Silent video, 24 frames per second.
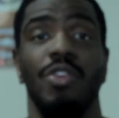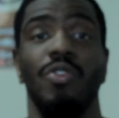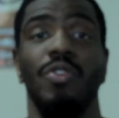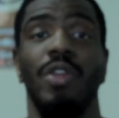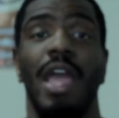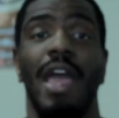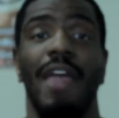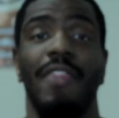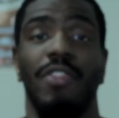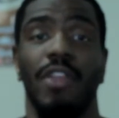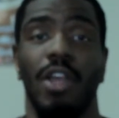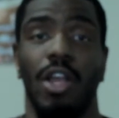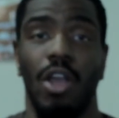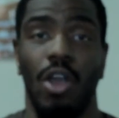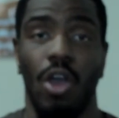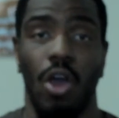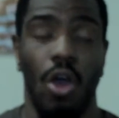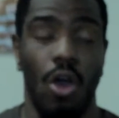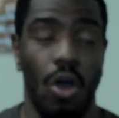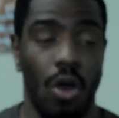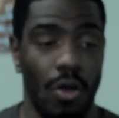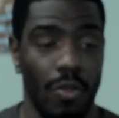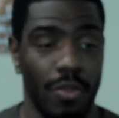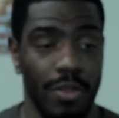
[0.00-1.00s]
You have to
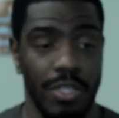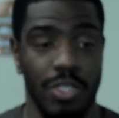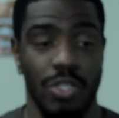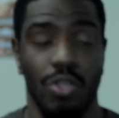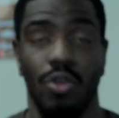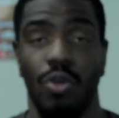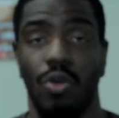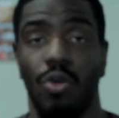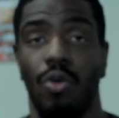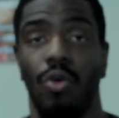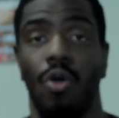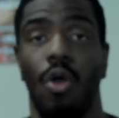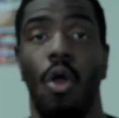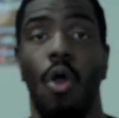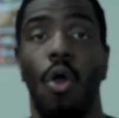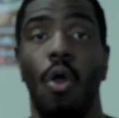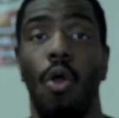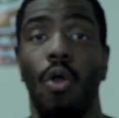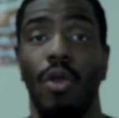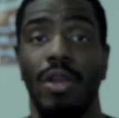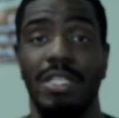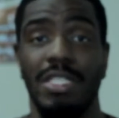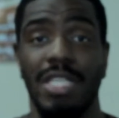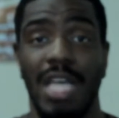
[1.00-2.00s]
call the school
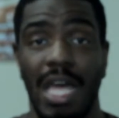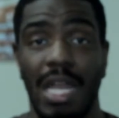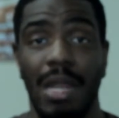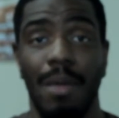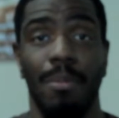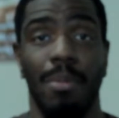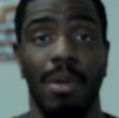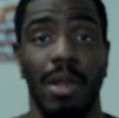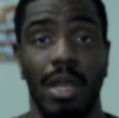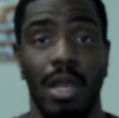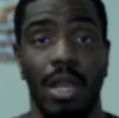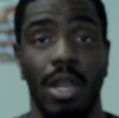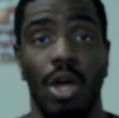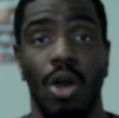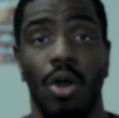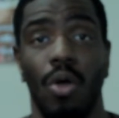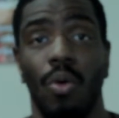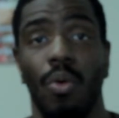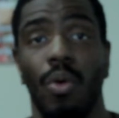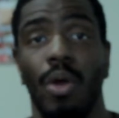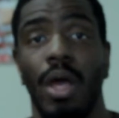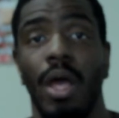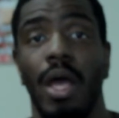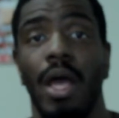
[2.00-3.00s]
or sign up
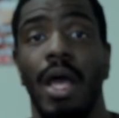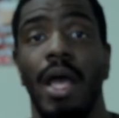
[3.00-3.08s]
below